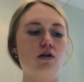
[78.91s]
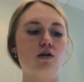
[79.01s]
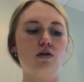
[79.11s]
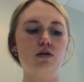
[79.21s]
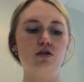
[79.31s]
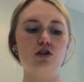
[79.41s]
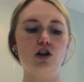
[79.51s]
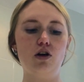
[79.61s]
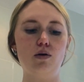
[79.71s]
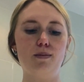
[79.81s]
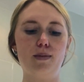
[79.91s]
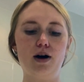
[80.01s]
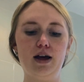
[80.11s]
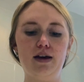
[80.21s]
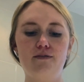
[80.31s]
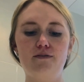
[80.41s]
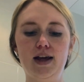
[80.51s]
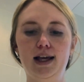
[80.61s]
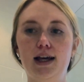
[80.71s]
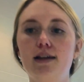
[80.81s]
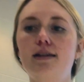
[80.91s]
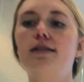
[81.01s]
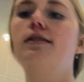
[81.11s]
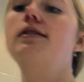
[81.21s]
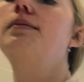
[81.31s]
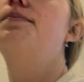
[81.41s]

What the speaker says: onto my fingers,